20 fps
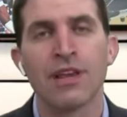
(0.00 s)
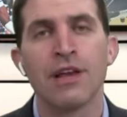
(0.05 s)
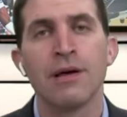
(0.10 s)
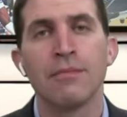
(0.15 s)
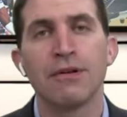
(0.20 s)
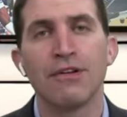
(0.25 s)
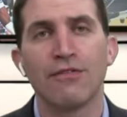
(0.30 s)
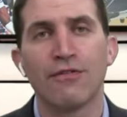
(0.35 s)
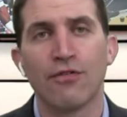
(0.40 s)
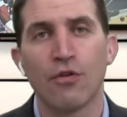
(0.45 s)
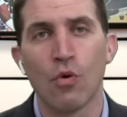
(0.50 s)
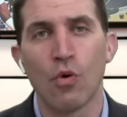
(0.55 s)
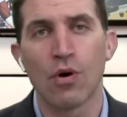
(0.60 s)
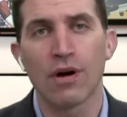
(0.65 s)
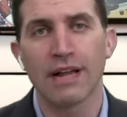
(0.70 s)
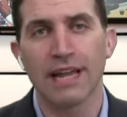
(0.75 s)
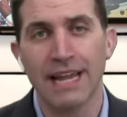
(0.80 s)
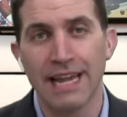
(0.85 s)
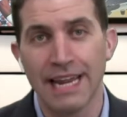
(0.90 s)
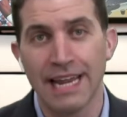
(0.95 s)
Before
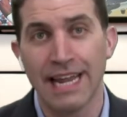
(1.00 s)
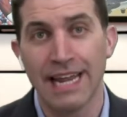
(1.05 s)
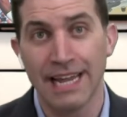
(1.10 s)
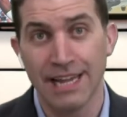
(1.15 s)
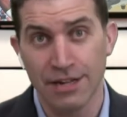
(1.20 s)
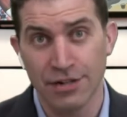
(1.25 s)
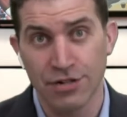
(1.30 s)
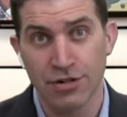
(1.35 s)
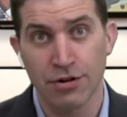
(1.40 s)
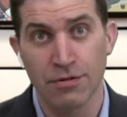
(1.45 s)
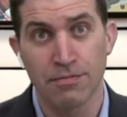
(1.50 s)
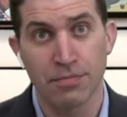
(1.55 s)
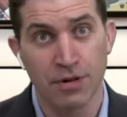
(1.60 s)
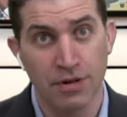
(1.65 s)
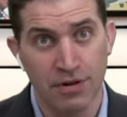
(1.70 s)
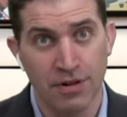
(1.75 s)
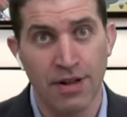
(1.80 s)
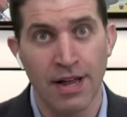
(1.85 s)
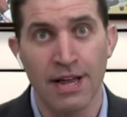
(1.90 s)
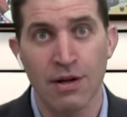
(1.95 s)
getting injured,
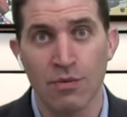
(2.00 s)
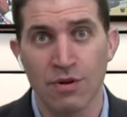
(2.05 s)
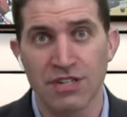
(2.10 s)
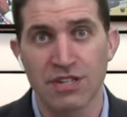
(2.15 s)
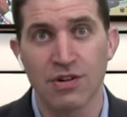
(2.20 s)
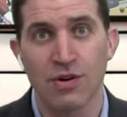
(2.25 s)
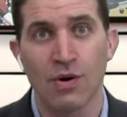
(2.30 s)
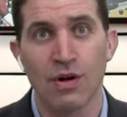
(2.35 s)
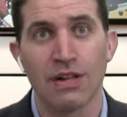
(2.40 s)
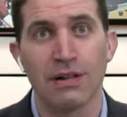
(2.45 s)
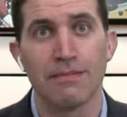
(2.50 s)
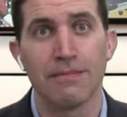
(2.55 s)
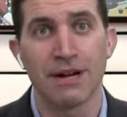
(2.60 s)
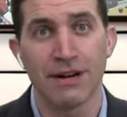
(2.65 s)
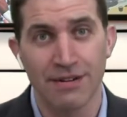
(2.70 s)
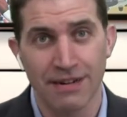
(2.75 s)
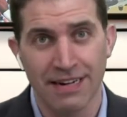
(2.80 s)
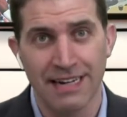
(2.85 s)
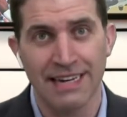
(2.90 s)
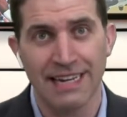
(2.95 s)
Bouknight was an
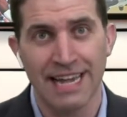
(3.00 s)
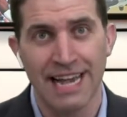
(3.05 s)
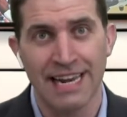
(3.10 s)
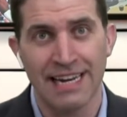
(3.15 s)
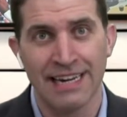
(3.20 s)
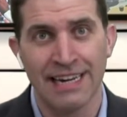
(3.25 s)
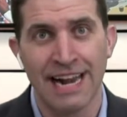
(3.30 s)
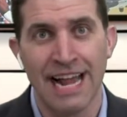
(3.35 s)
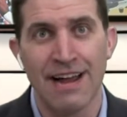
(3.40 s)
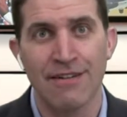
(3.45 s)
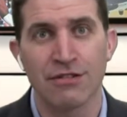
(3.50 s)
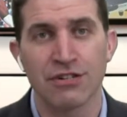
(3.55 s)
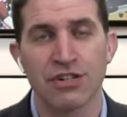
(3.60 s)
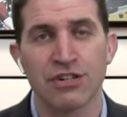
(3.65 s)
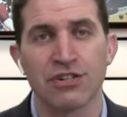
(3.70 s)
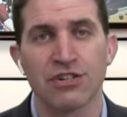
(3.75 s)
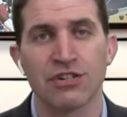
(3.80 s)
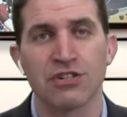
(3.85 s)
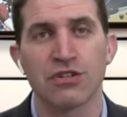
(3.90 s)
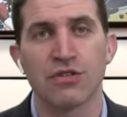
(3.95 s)
All-American candidate, averaging
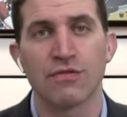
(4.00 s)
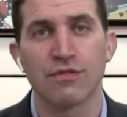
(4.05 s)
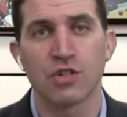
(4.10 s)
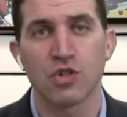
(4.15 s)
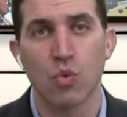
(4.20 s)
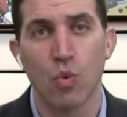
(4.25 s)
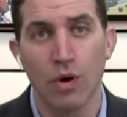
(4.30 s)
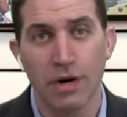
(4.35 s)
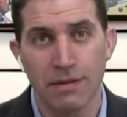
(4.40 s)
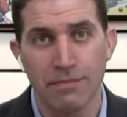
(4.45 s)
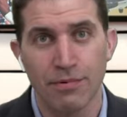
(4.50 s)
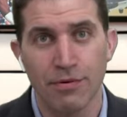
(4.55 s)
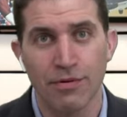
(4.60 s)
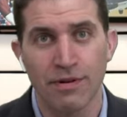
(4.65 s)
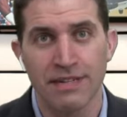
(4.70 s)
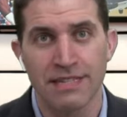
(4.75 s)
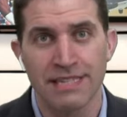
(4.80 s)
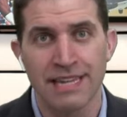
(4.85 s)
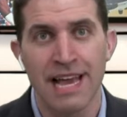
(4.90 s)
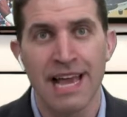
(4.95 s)
just over 20
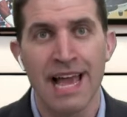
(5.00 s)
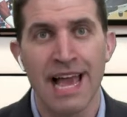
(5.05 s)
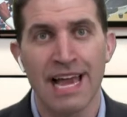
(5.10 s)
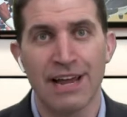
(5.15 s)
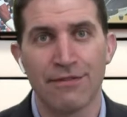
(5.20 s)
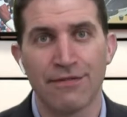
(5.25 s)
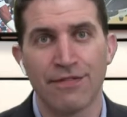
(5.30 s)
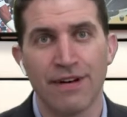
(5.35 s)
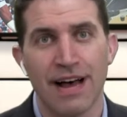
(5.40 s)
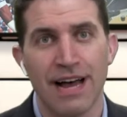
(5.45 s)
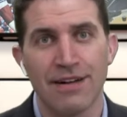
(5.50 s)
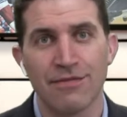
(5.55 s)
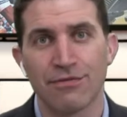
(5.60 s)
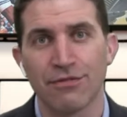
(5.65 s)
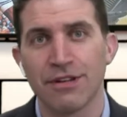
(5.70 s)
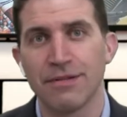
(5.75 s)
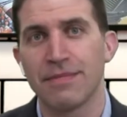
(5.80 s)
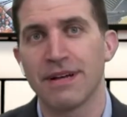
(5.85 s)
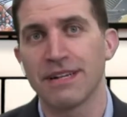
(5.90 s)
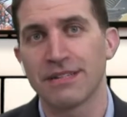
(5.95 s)
points and 5
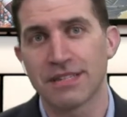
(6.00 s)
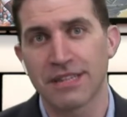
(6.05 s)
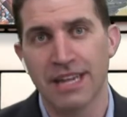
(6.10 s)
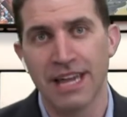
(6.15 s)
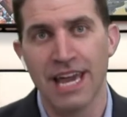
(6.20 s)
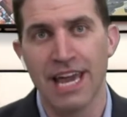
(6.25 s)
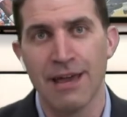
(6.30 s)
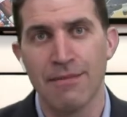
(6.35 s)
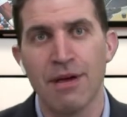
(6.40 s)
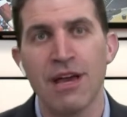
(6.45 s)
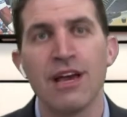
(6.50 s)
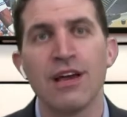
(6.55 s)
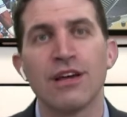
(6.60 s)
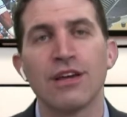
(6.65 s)
rebounds a game.